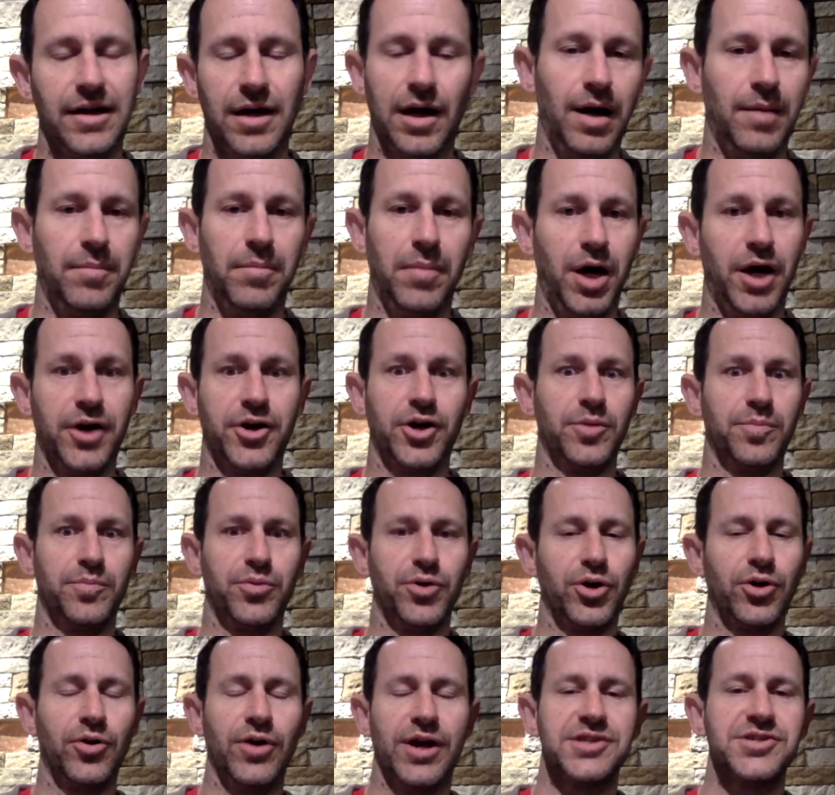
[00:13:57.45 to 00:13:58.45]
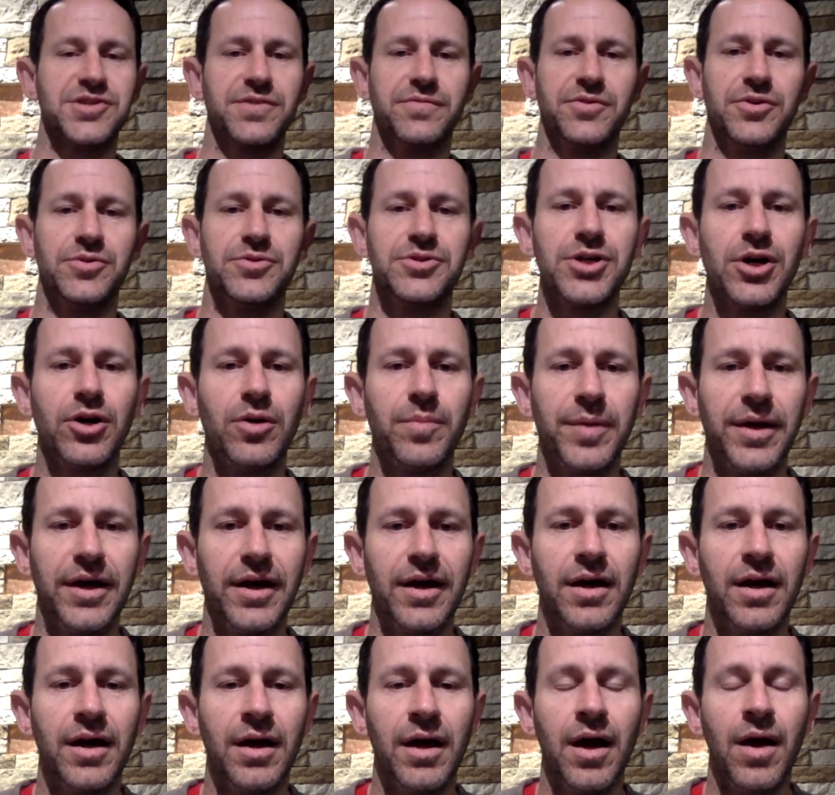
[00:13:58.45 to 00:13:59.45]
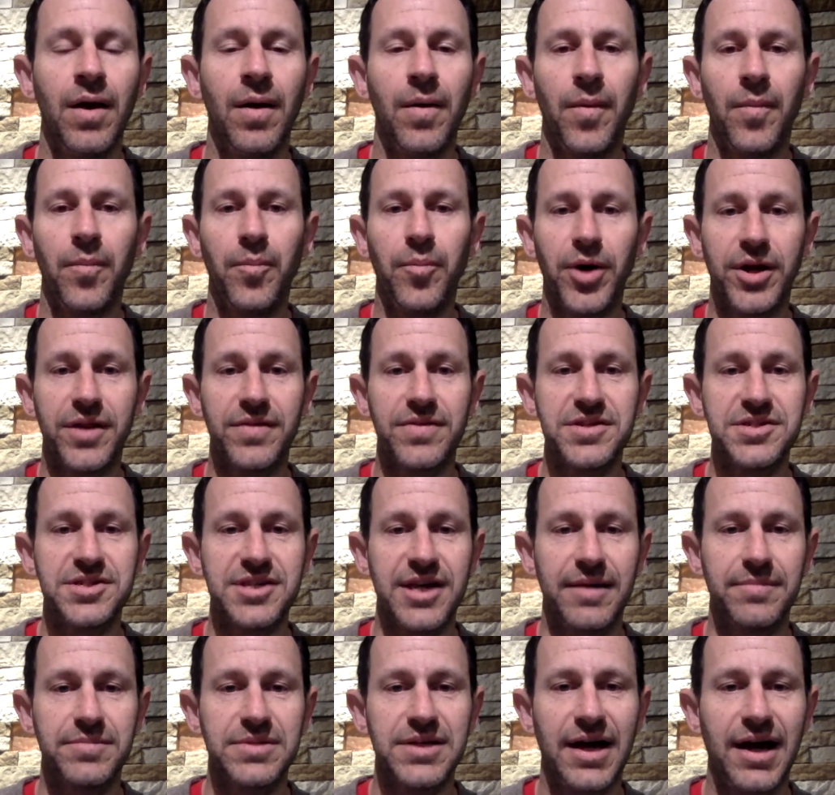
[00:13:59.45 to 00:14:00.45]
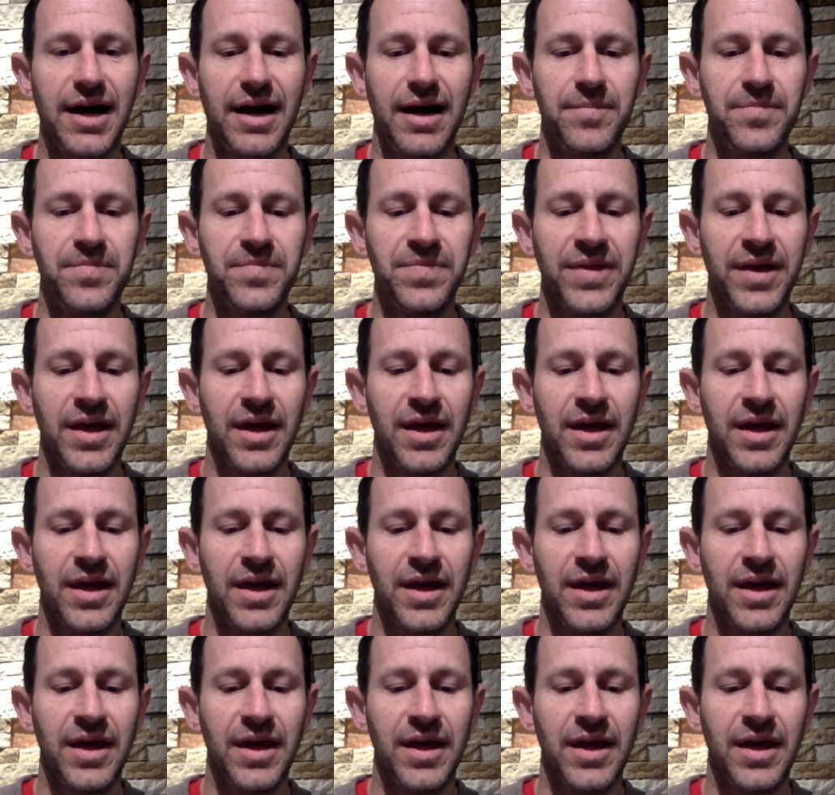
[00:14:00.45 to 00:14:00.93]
a modern progressive utopia, but at the same time,